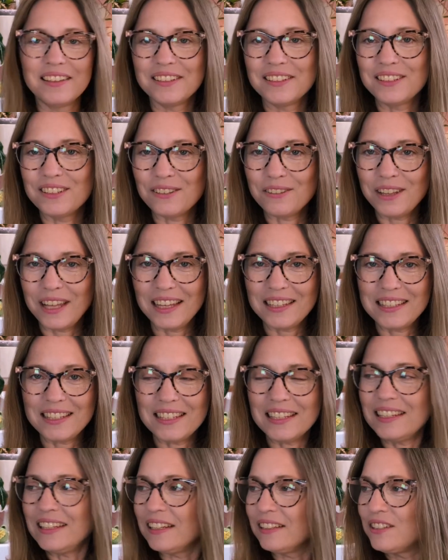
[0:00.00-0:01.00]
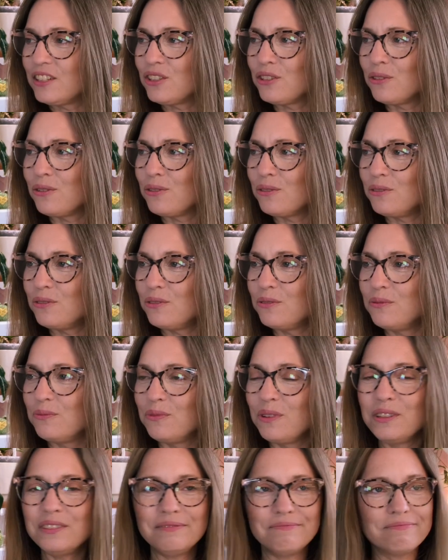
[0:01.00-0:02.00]
So that's it. So,
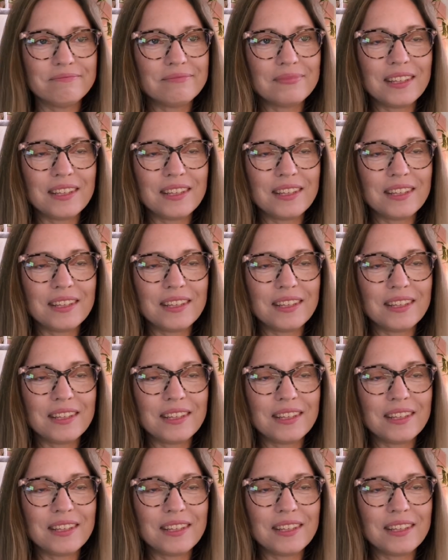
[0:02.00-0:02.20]
well,